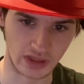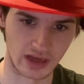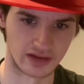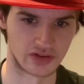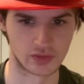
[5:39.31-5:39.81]

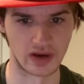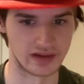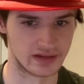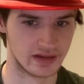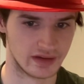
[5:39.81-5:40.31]
And it's
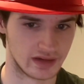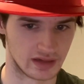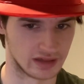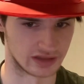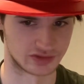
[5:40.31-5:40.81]
great
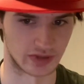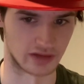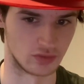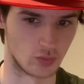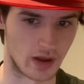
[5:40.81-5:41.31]
getting
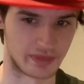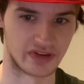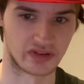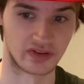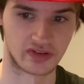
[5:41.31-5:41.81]
Stroud new
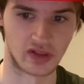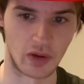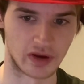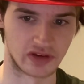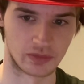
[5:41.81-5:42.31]
weapons, and
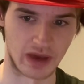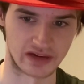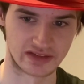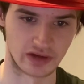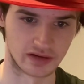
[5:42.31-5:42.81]
Slowik is
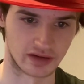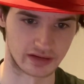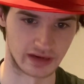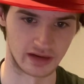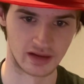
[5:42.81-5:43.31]
about to start
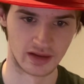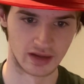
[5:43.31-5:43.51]
cooking.